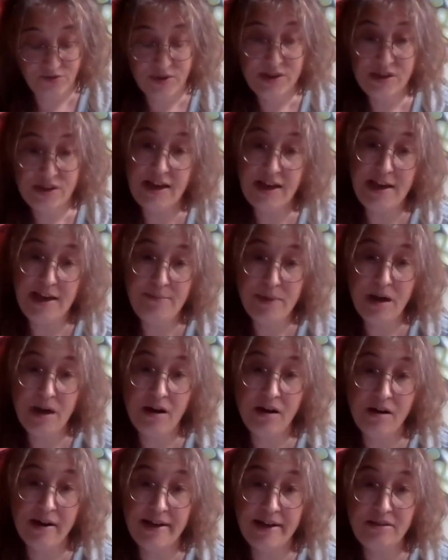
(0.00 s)
for staying
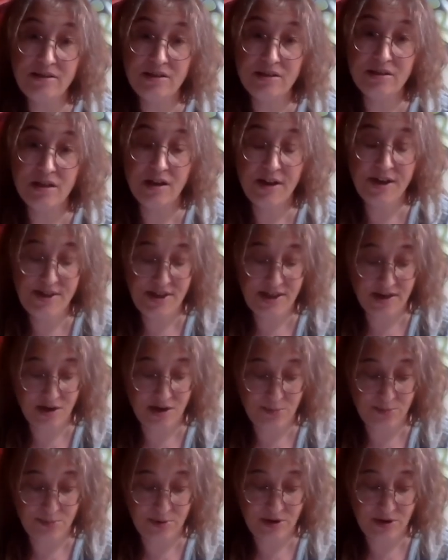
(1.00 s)
behind to tidy
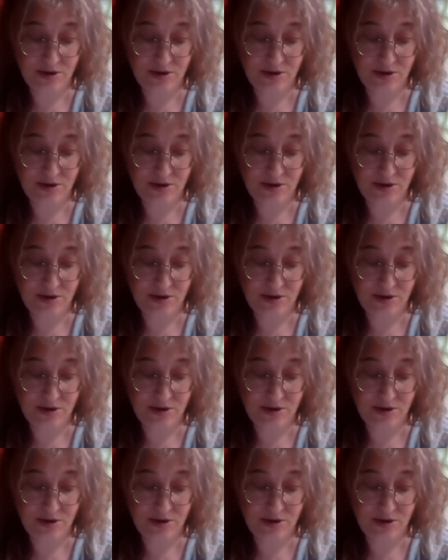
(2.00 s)
up,